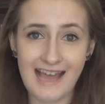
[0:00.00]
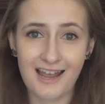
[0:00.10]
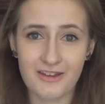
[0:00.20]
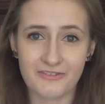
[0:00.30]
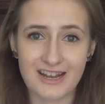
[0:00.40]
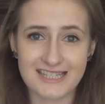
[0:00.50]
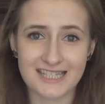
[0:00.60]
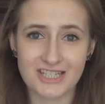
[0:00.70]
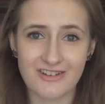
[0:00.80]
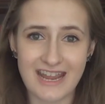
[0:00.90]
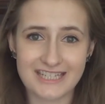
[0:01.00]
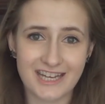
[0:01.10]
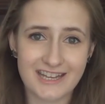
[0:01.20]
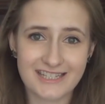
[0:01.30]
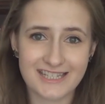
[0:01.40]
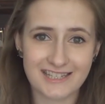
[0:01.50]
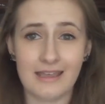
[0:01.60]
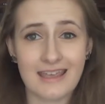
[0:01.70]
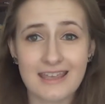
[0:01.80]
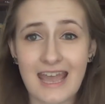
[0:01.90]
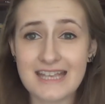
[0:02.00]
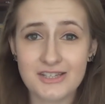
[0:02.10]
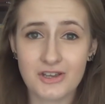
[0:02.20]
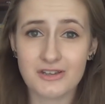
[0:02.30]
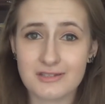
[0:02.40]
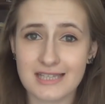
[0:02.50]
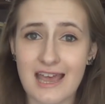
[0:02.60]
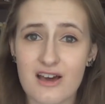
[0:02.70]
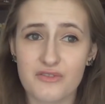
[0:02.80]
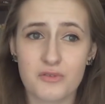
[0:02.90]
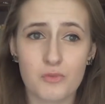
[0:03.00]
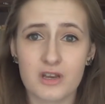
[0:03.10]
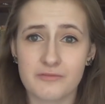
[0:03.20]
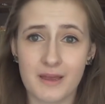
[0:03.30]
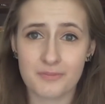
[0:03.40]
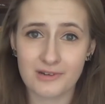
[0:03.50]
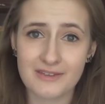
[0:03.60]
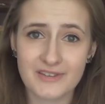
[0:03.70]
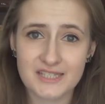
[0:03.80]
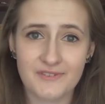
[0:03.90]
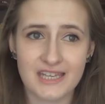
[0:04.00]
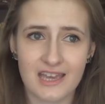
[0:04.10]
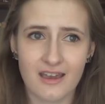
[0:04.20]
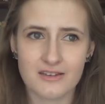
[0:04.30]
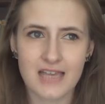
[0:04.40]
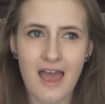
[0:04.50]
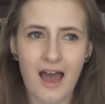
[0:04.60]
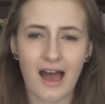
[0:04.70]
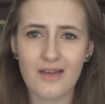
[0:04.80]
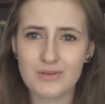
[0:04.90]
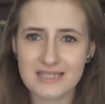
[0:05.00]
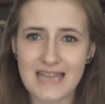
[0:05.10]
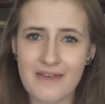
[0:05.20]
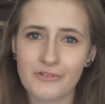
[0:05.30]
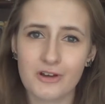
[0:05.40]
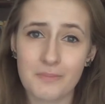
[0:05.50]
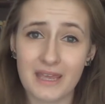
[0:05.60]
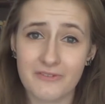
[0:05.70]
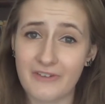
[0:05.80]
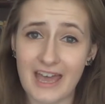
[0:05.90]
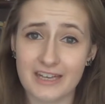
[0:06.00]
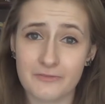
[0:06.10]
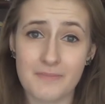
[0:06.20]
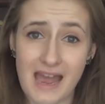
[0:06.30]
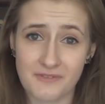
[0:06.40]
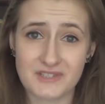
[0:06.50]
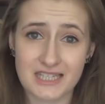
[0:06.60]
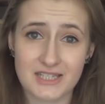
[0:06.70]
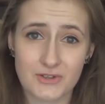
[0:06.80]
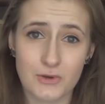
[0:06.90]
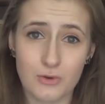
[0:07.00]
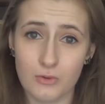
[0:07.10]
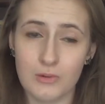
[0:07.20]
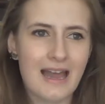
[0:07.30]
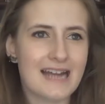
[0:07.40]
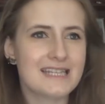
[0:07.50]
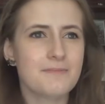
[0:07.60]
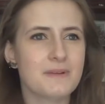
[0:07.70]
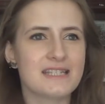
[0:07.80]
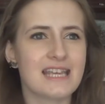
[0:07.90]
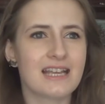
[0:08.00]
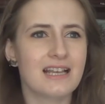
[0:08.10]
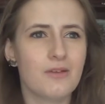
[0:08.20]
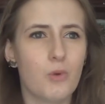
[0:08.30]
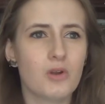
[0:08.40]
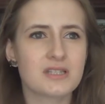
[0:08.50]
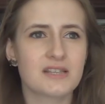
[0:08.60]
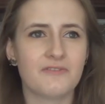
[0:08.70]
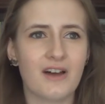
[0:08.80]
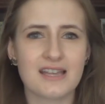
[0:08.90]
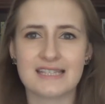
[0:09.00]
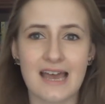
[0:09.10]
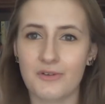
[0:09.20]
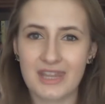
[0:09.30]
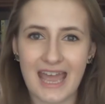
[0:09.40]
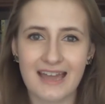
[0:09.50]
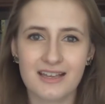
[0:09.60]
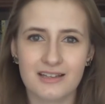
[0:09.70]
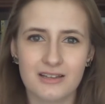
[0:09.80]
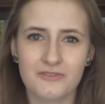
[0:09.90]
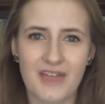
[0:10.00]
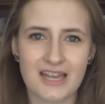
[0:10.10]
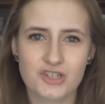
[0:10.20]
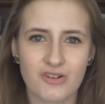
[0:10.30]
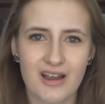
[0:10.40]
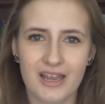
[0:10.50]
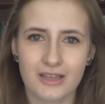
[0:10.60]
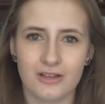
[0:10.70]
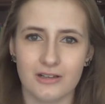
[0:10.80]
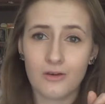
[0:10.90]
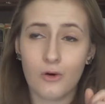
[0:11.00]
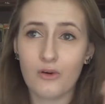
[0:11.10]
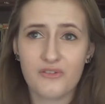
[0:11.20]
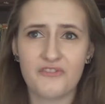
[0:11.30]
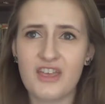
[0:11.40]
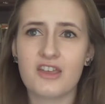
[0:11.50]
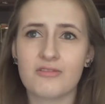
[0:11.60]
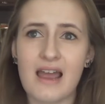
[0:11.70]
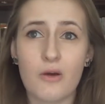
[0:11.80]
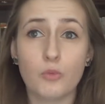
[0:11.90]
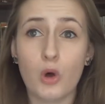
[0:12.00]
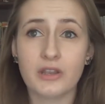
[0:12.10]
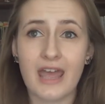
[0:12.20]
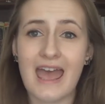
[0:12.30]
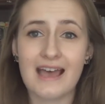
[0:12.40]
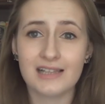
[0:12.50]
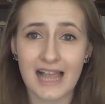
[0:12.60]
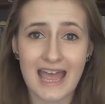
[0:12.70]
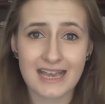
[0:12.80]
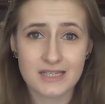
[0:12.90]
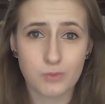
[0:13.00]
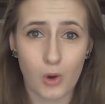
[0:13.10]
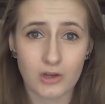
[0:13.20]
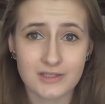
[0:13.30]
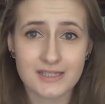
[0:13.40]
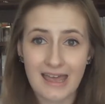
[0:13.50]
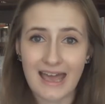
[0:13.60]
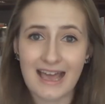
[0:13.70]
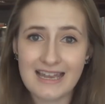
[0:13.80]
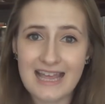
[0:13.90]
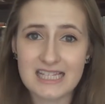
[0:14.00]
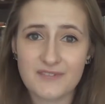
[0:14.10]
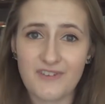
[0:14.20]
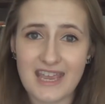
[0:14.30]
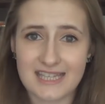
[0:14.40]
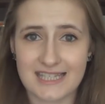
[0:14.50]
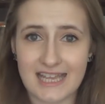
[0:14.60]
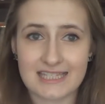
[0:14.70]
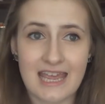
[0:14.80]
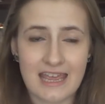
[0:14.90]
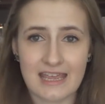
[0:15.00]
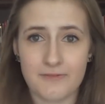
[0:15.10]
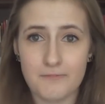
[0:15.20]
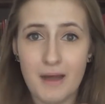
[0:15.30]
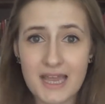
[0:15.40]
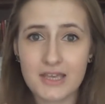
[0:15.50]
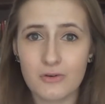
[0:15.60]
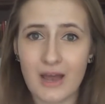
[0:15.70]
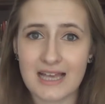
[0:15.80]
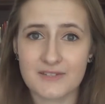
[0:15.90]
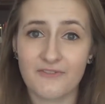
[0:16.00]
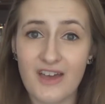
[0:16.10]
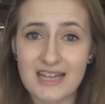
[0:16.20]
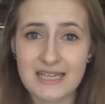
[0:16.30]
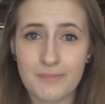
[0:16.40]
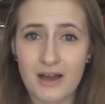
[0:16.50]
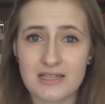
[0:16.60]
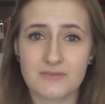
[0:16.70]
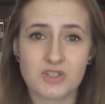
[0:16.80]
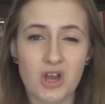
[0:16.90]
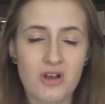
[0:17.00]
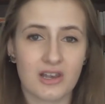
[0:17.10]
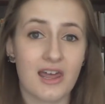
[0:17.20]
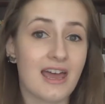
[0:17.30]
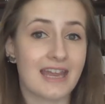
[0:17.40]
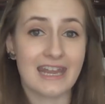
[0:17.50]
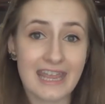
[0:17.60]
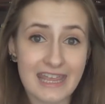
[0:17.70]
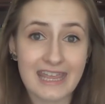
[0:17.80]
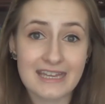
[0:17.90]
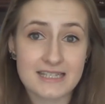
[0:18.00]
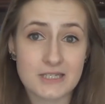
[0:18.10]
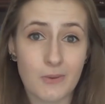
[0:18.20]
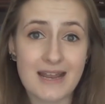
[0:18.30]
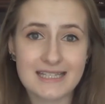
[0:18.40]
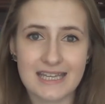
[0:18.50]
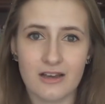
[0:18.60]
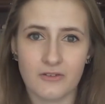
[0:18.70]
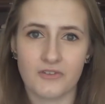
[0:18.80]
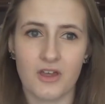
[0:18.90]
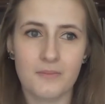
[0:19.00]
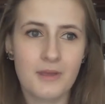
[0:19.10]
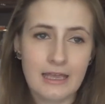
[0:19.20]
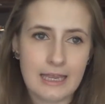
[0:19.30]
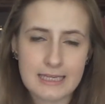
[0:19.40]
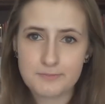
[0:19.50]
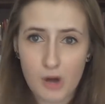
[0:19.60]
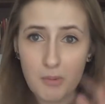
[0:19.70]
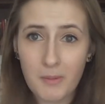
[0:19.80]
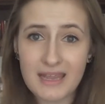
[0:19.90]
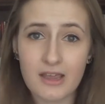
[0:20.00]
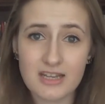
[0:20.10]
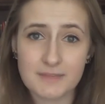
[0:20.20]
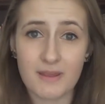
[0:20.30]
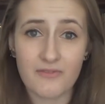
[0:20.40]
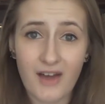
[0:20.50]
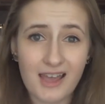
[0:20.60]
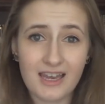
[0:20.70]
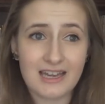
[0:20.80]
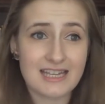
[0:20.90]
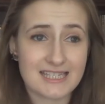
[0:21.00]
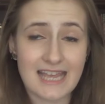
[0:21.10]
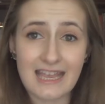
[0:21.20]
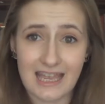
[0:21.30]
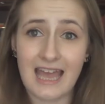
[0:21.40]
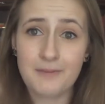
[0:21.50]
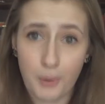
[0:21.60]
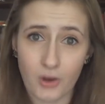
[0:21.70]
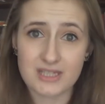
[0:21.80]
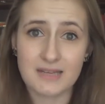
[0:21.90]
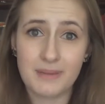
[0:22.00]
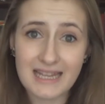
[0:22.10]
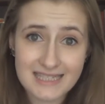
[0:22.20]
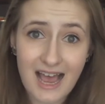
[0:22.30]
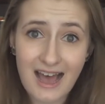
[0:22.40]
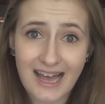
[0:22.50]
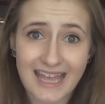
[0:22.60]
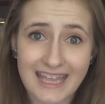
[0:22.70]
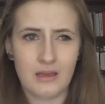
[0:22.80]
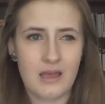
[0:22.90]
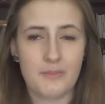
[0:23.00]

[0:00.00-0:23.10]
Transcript: Hello friends and strangers! In case you couldn't tell from one of my previous videos, I was never a big fan of maths in school. I didn't particularly want to find out the angle of that triangle, or figure out what the hell x was. And let's face it, if Michael has 30 bars of chocolate and he eats 20 of them, he's probably going to be violently sick and possibly die.